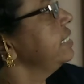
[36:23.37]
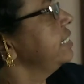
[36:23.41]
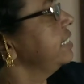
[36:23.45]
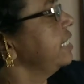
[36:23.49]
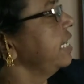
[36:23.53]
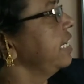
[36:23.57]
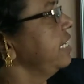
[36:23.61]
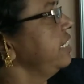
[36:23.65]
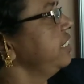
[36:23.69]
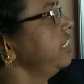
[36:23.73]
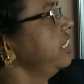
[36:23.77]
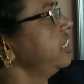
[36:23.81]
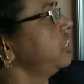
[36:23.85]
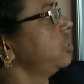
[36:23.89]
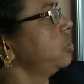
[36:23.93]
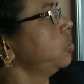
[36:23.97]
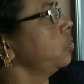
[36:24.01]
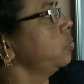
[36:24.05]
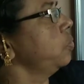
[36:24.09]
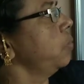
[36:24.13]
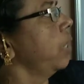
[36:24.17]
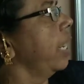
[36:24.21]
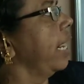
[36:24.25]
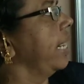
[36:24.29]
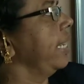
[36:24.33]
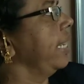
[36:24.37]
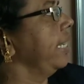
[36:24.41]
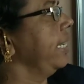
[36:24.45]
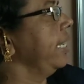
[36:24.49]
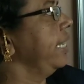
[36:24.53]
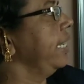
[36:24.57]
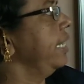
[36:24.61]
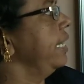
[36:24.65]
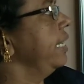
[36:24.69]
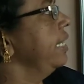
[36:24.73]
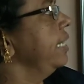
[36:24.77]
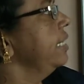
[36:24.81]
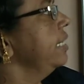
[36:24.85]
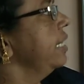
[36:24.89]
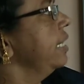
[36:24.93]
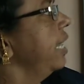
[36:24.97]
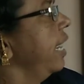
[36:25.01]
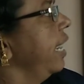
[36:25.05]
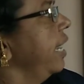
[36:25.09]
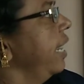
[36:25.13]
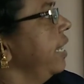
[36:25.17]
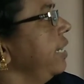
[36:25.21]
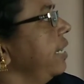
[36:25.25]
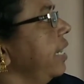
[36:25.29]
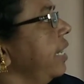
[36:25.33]
changes to iron
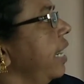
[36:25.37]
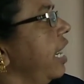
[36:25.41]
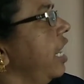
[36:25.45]
and